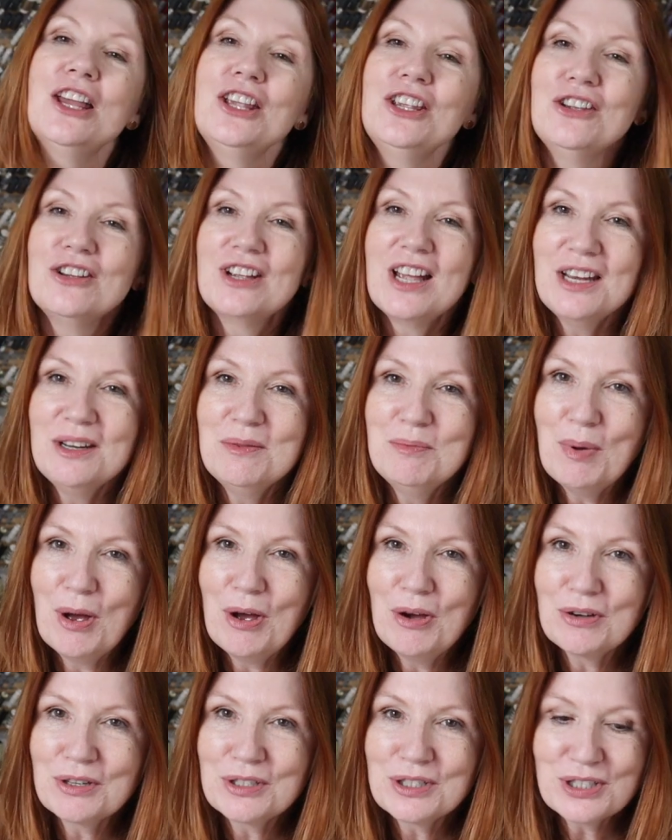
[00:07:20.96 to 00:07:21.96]
You get a
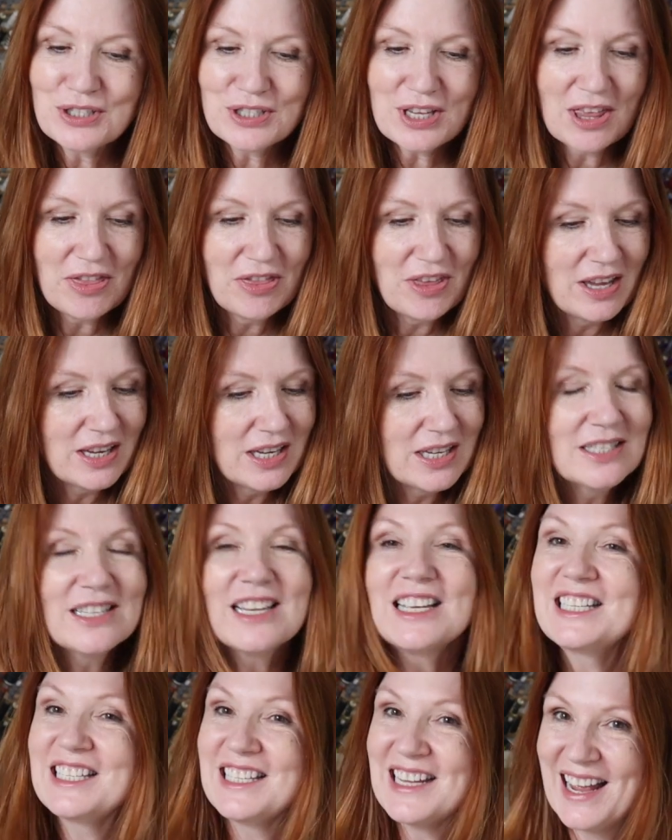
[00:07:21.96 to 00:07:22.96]
box that is
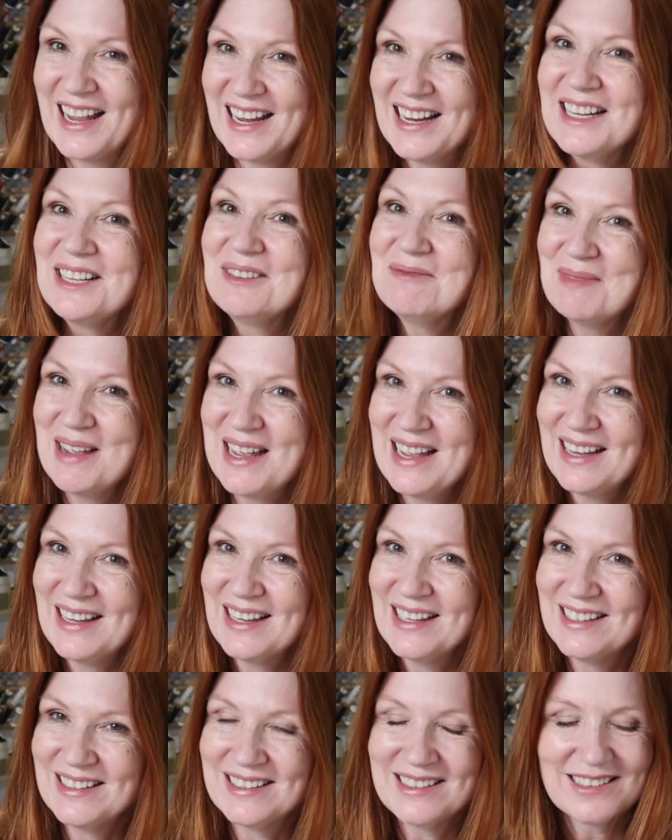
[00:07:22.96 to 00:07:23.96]

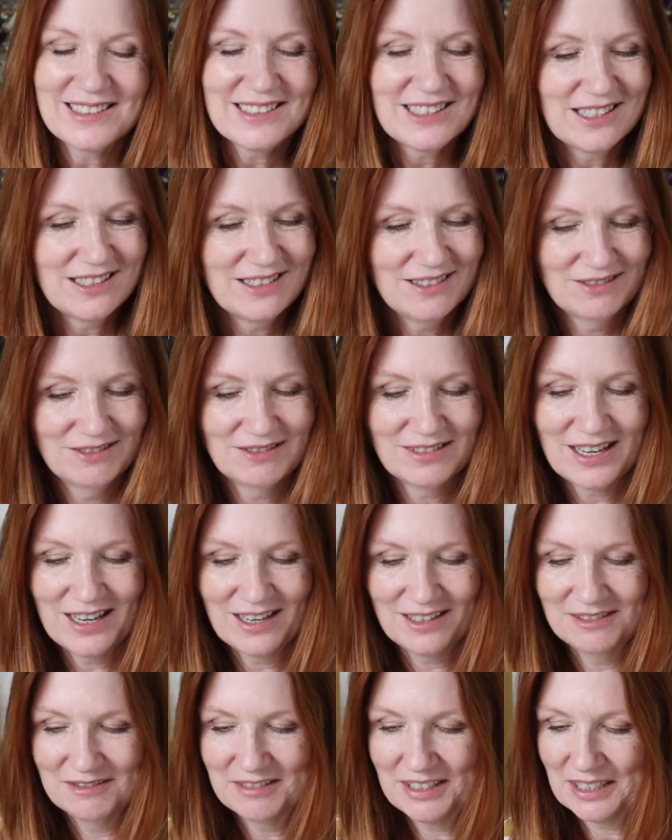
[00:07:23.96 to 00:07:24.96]
tailor-made to your
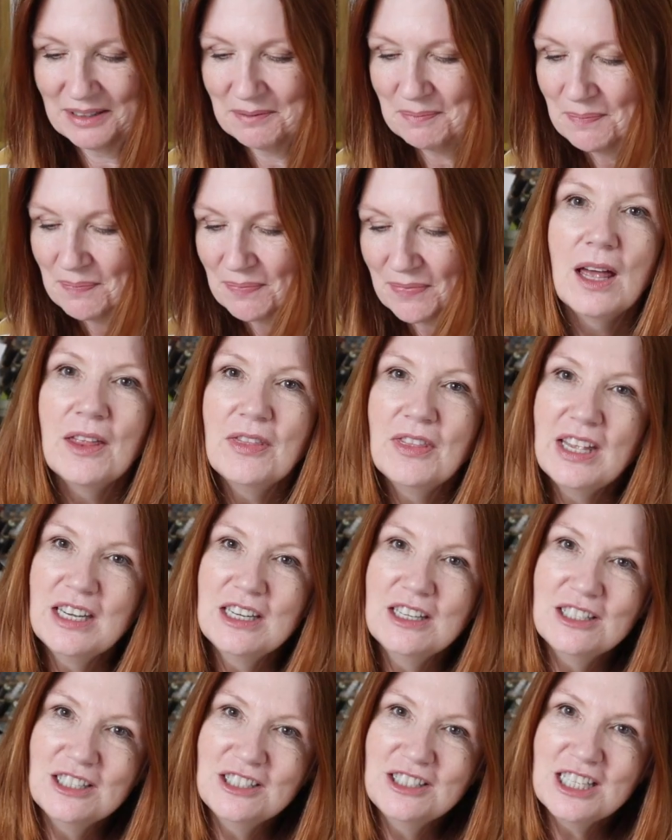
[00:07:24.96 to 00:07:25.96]
colouring. And
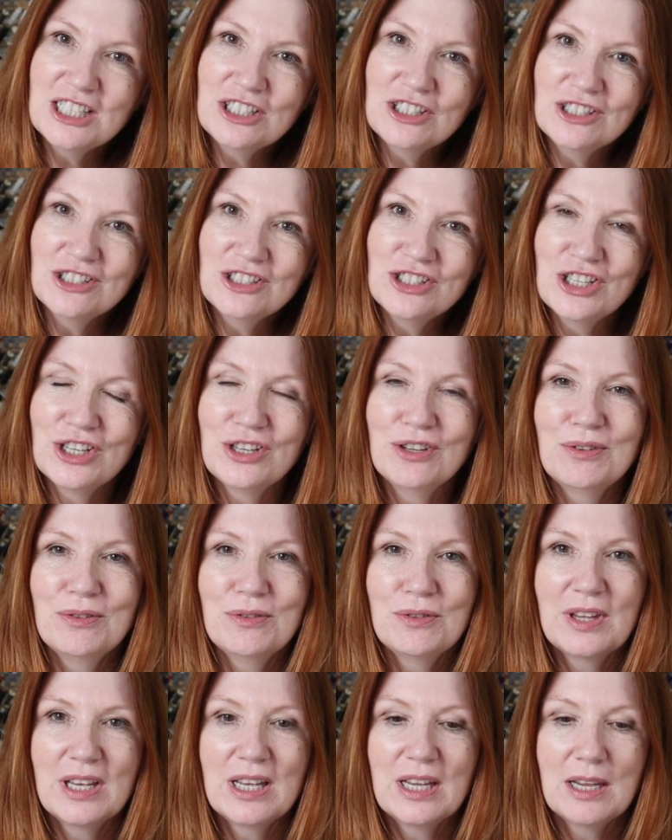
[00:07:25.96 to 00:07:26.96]
then in addition
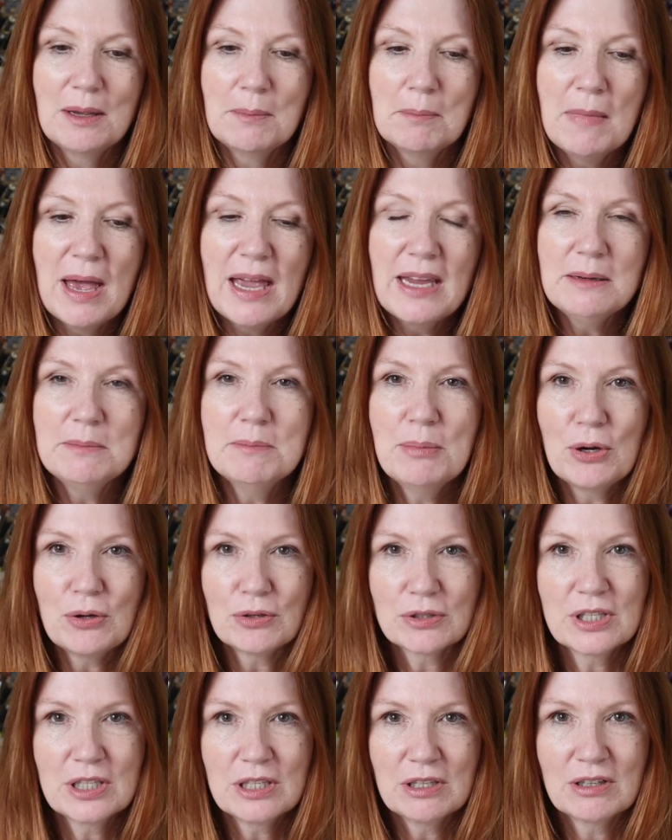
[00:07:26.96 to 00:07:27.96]
to the main
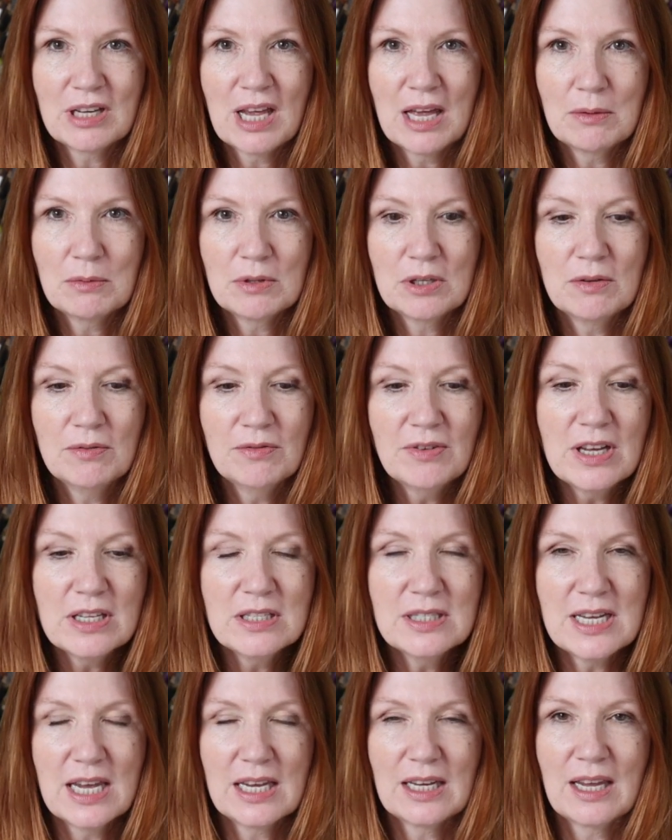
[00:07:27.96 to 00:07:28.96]
box that you get when you
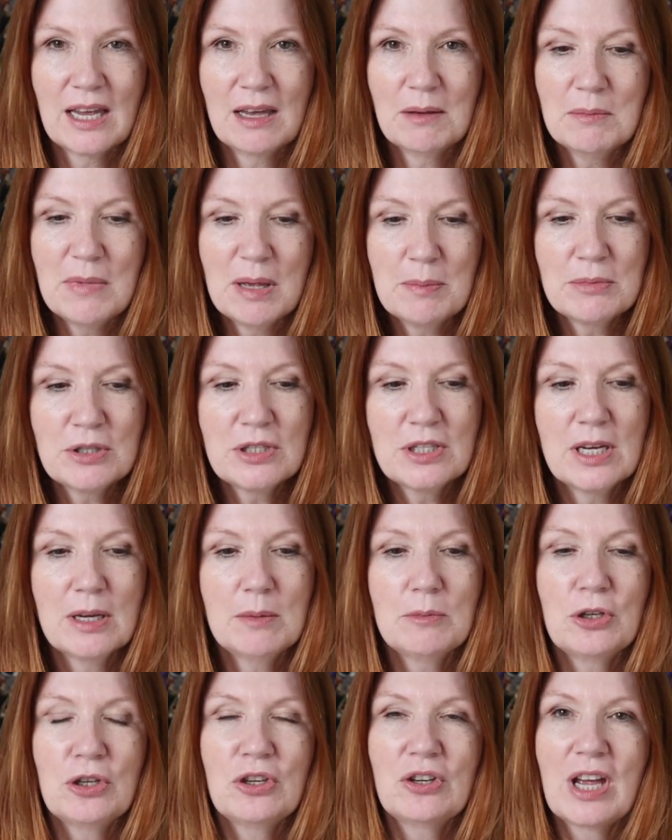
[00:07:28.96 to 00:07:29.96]
first take out
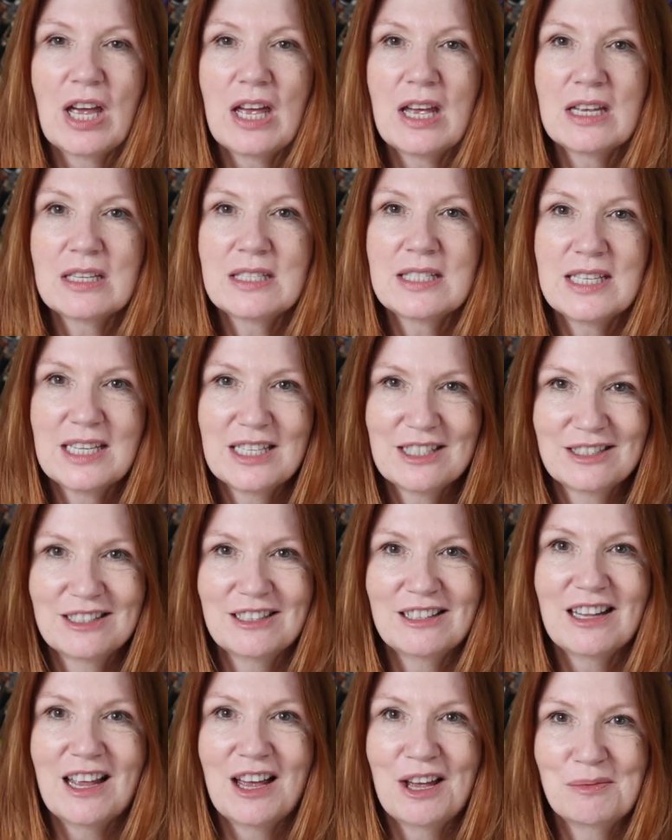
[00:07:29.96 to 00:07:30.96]
membership, you get a
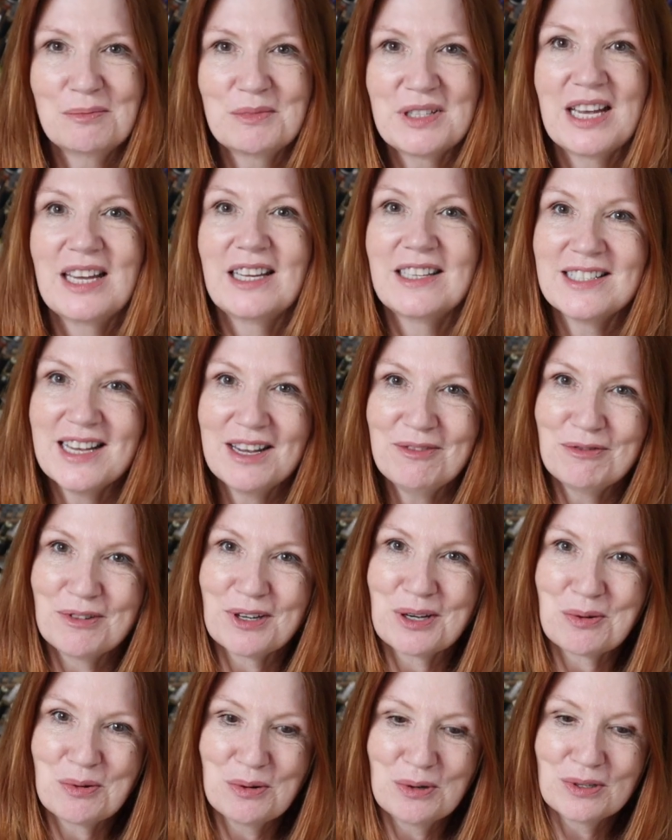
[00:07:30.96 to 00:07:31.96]
seasonal update
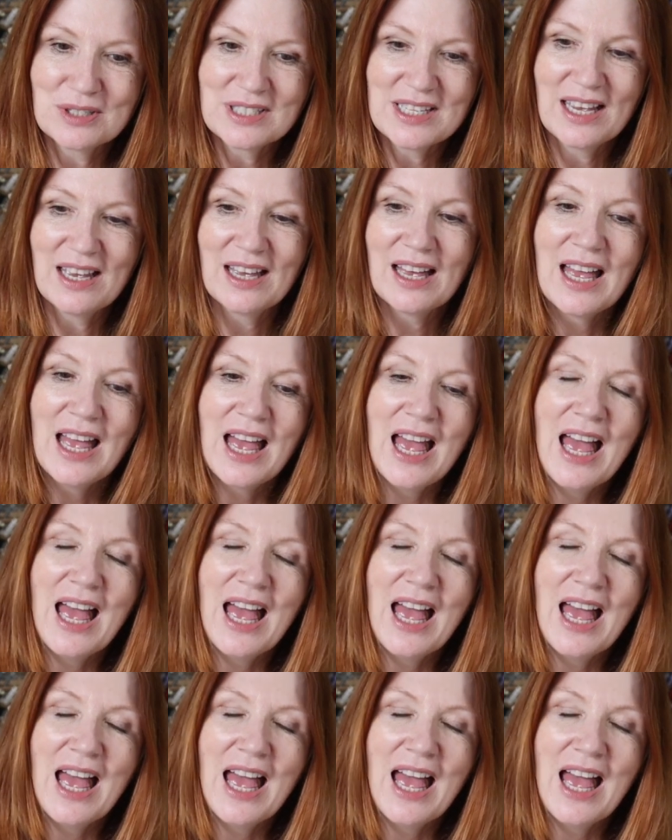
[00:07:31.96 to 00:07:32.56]
every quarter.